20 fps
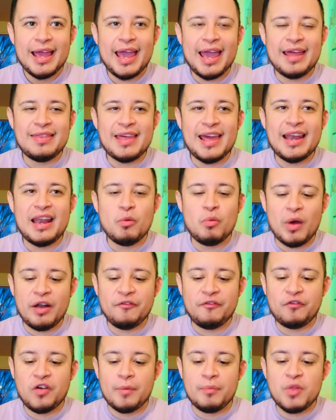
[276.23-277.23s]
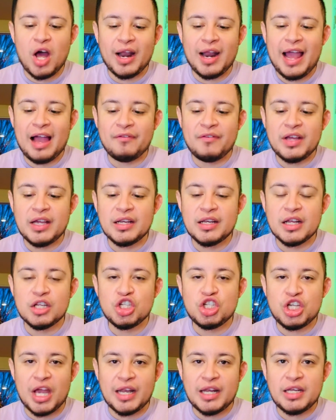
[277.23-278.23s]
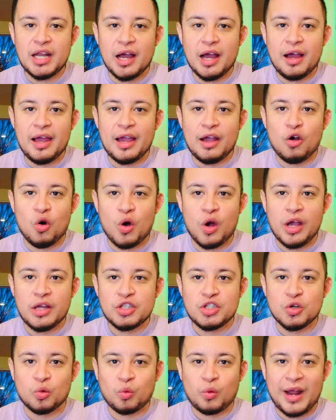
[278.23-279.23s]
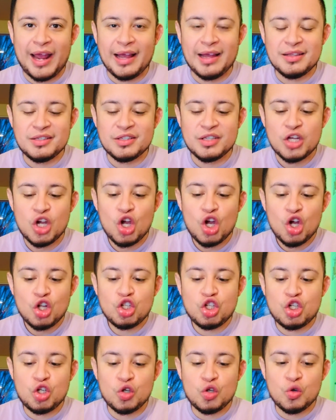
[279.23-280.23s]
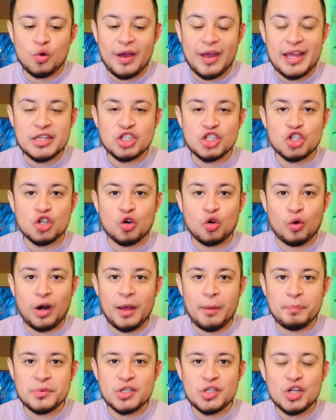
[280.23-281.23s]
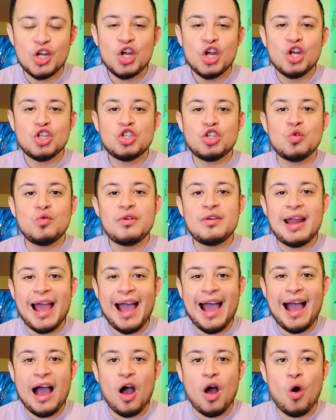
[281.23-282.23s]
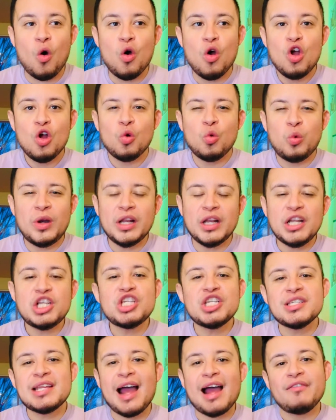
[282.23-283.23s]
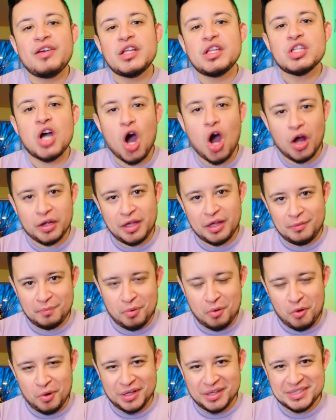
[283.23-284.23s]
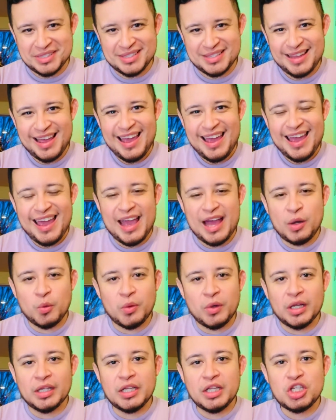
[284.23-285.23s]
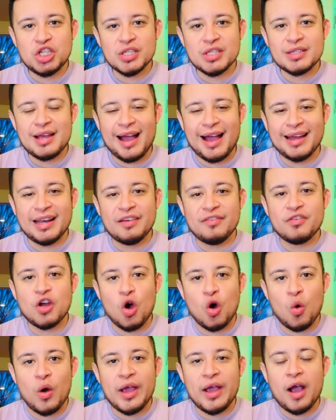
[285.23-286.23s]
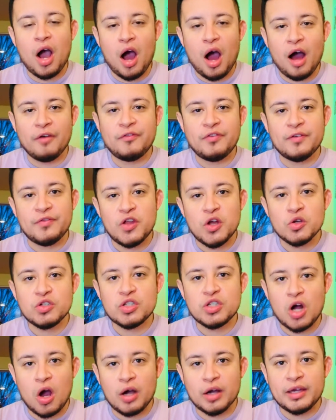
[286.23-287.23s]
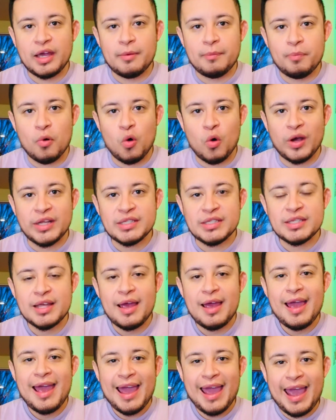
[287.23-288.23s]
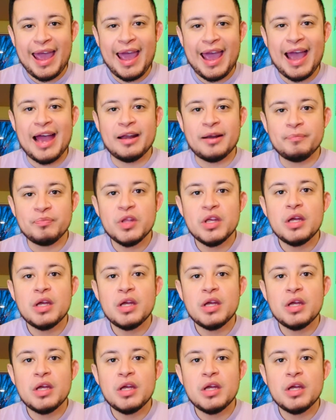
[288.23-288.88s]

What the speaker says: And then it went from not having an agenda, going to rants, to a script, to now really just having talking points, and really just kind of going off of those talking points and,